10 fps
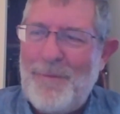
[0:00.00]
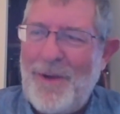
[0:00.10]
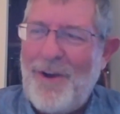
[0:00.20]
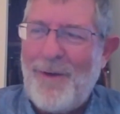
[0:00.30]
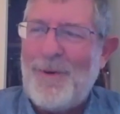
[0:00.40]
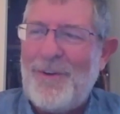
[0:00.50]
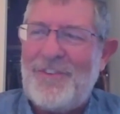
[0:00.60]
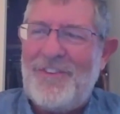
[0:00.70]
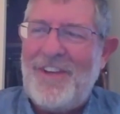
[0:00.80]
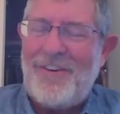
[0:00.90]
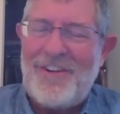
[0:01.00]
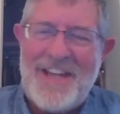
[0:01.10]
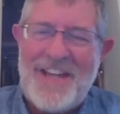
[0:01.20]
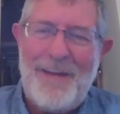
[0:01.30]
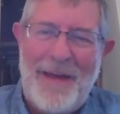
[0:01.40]
parables that are,
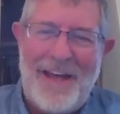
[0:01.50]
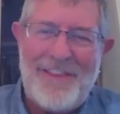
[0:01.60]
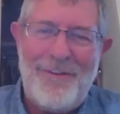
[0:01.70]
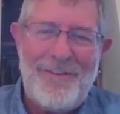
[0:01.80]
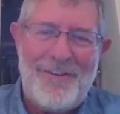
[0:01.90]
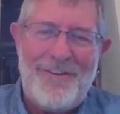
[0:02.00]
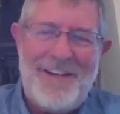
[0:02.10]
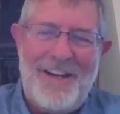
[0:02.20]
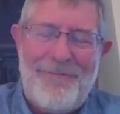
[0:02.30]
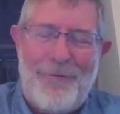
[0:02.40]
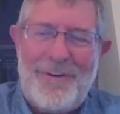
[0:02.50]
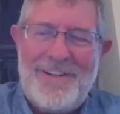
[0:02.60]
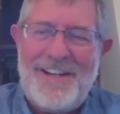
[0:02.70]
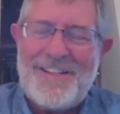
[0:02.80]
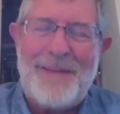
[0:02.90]
say, in Matthew 13,
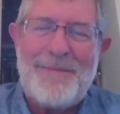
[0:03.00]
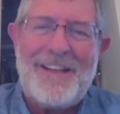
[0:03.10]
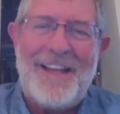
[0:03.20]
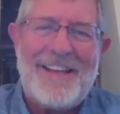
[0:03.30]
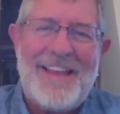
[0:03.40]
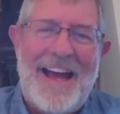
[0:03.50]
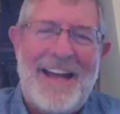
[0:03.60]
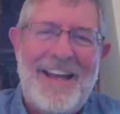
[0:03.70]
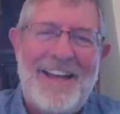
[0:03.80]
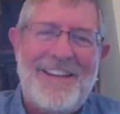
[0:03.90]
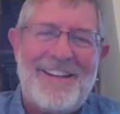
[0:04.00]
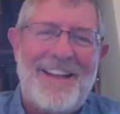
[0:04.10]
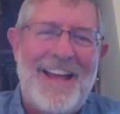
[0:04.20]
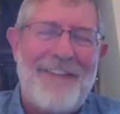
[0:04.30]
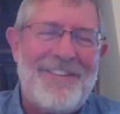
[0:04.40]
14, something like that, and then
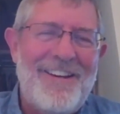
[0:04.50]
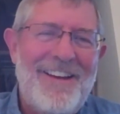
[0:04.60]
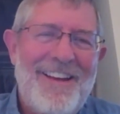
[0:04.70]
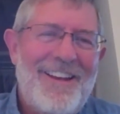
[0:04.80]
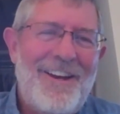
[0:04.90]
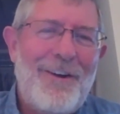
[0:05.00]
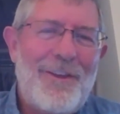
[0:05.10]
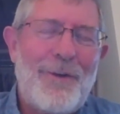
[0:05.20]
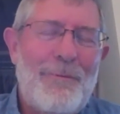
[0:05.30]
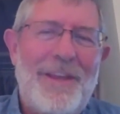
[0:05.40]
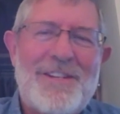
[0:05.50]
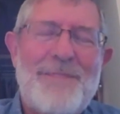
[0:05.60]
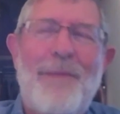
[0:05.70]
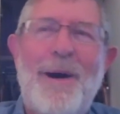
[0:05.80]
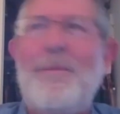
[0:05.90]
left, you know, there'd be this
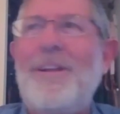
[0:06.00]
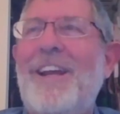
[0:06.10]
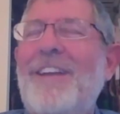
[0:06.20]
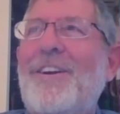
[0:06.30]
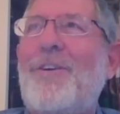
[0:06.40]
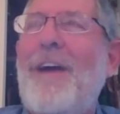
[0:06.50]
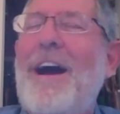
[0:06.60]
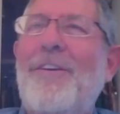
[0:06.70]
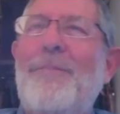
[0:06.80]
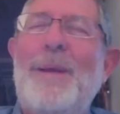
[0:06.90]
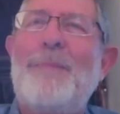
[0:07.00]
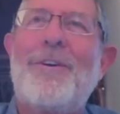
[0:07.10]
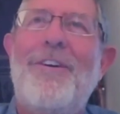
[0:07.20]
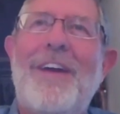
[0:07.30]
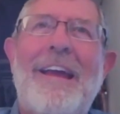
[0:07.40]
mumbling in the crowd of
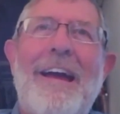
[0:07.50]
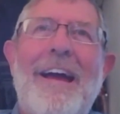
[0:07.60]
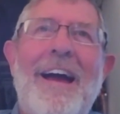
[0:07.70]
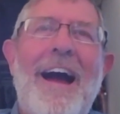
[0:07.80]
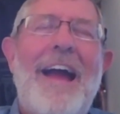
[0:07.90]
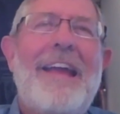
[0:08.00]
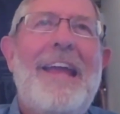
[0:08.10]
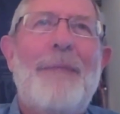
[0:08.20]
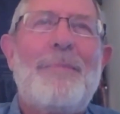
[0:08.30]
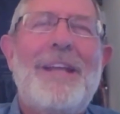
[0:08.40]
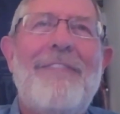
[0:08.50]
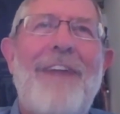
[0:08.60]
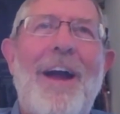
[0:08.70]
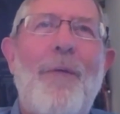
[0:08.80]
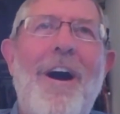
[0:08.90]
people going, I can't believe
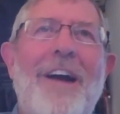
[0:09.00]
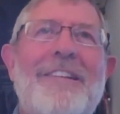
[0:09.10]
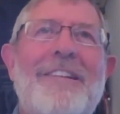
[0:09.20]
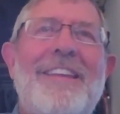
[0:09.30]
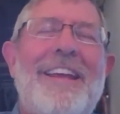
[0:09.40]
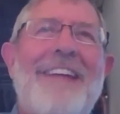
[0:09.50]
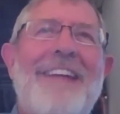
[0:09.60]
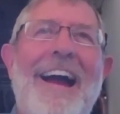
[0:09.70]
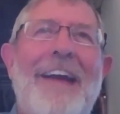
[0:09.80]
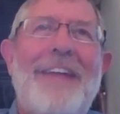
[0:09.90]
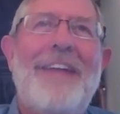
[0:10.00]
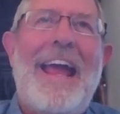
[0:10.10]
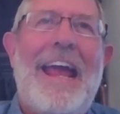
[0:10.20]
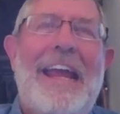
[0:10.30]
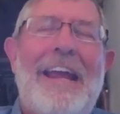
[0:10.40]
I walked the entire
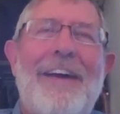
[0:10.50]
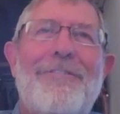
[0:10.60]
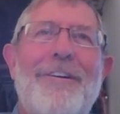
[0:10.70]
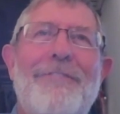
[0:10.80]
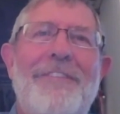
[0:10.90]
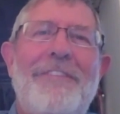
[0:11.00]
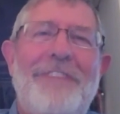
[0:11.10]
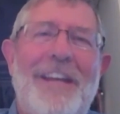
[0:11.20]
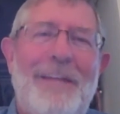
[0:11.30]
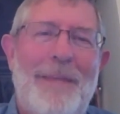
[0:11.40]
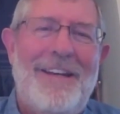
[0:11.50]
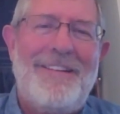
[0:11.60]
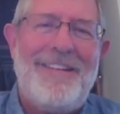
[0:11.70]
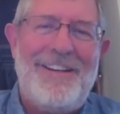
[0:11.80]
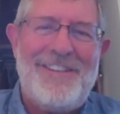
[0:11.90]
day for a
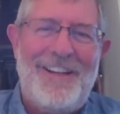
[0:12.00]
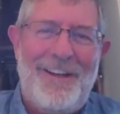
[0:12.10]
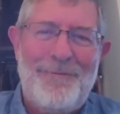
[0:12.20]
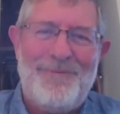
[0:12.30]
15-minute teaching.